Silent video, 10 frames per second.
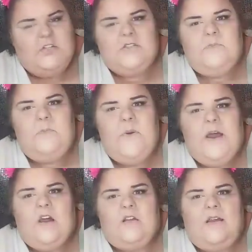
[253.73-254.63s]
just
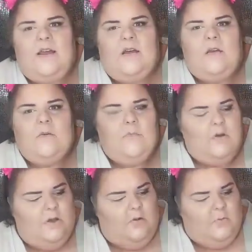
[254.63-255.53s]
barely
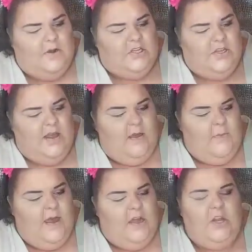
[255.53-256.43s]
put your brush in
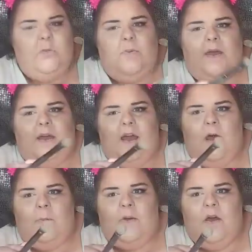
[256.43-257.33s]
them and you pick
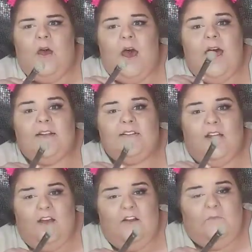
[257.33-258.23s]
up a
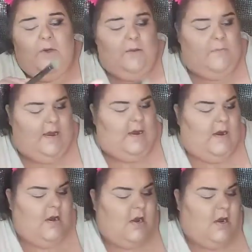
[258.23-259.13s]
ton of pigment.
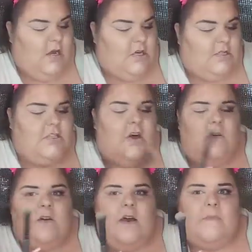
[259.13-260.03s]

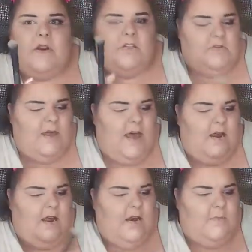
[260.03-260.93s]
So I'm going to do
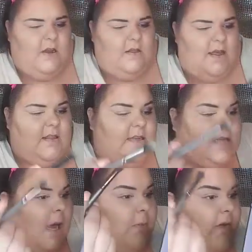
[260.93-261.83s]
that, and I'm going to lightly
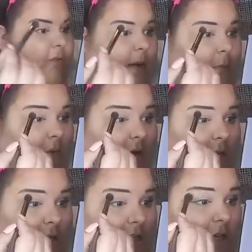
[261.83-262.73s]
tap up my
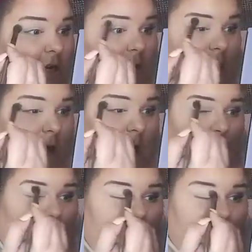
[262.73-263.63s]
brush
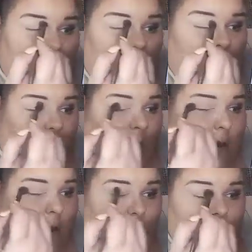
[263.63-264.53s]
and just go
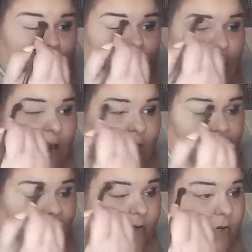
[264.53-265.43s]
in and set kind of
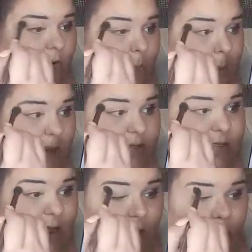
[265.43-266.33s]
another little
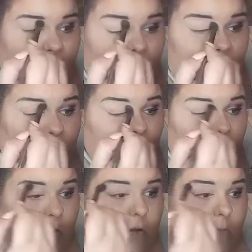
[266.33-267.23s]
base down.
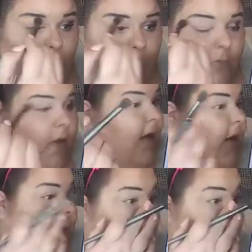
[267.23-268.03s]
And